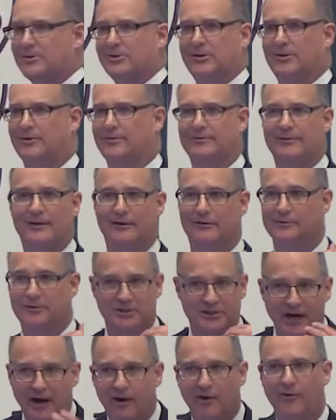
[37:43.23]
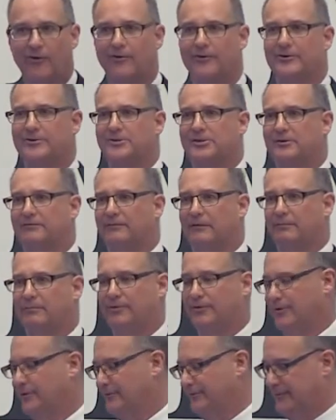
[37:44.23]
So, you know, shareholders have
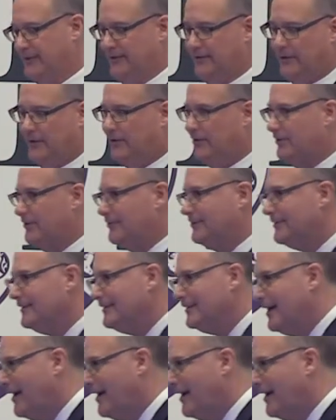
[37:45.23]
approved it. Oh,